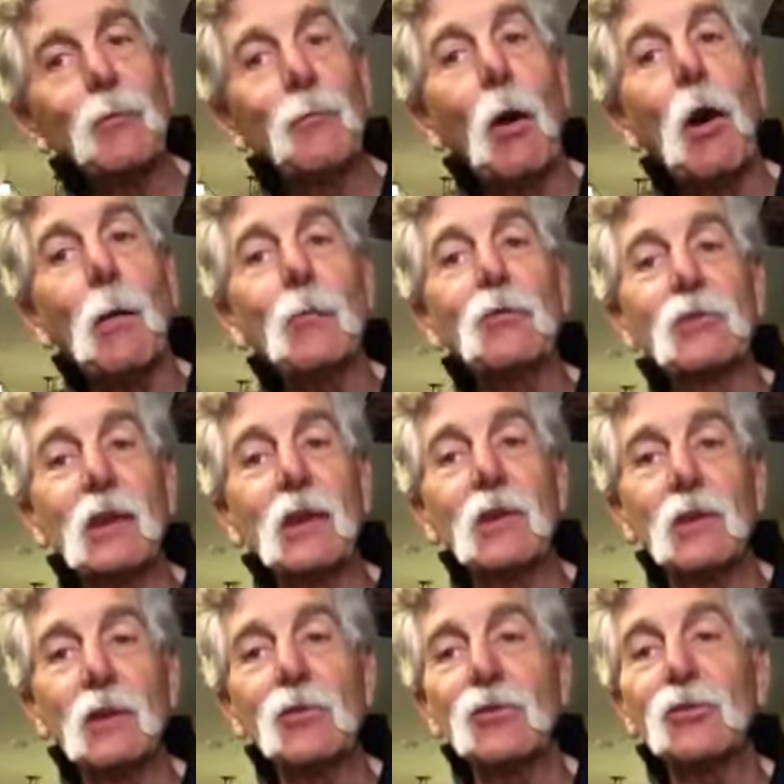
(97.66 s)
almost hitting
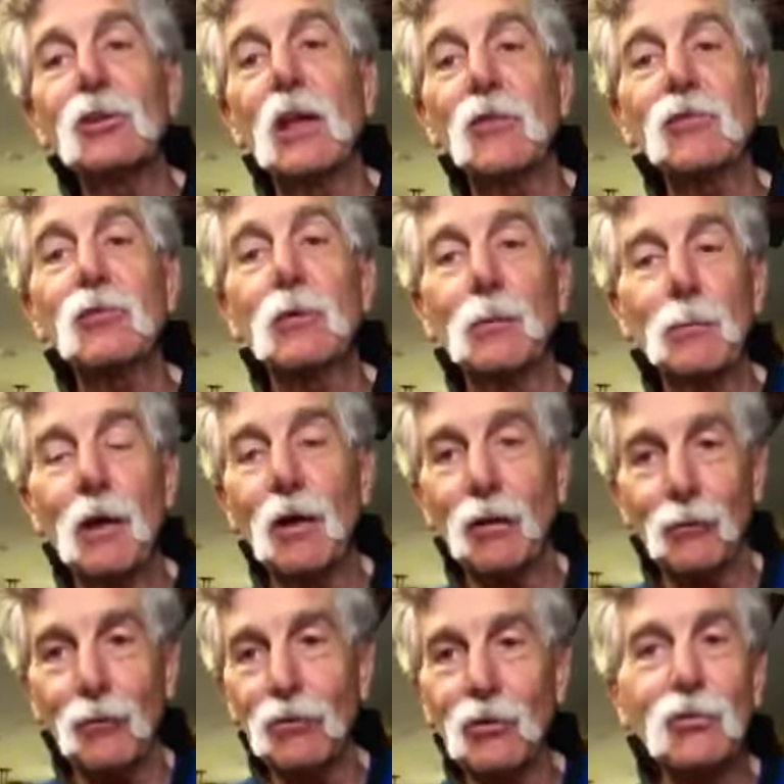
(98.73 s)
its century mark.
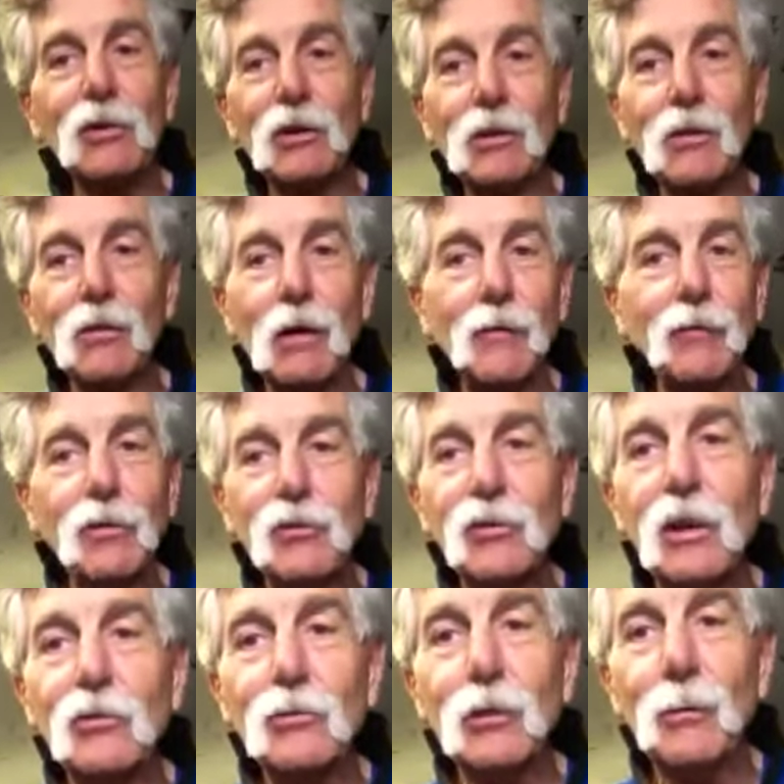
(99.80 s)
We're just a year off its
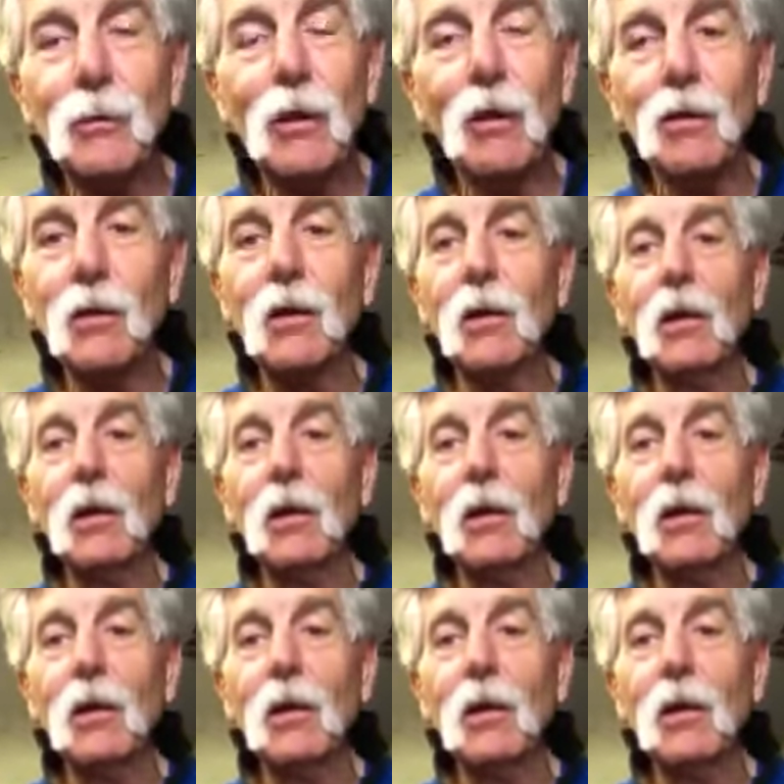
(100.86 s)
century mark.